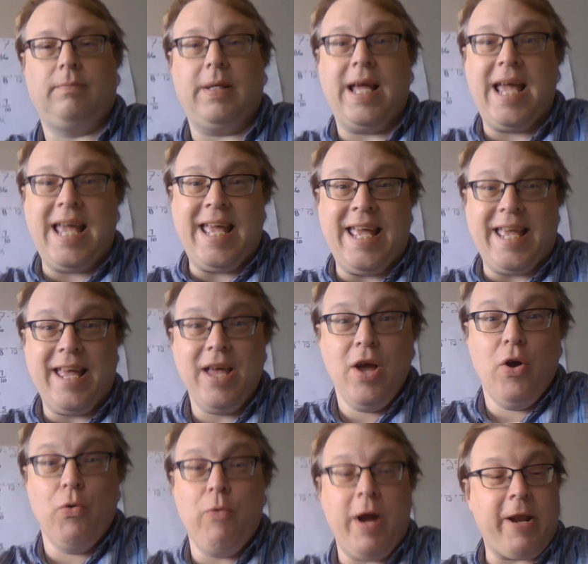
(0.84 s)
Hey,
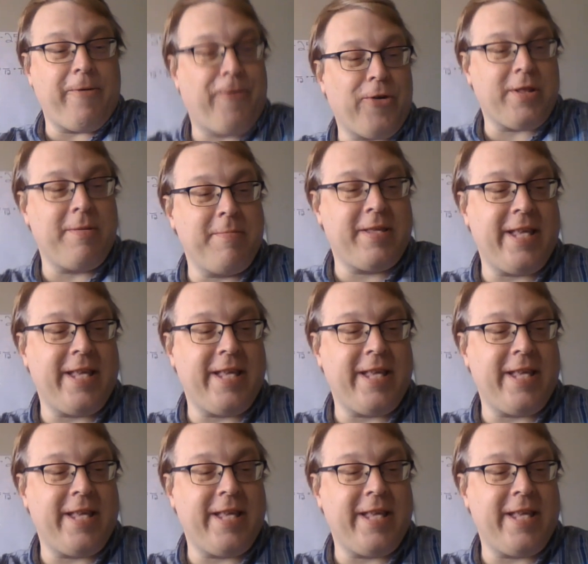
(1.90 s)
ready for some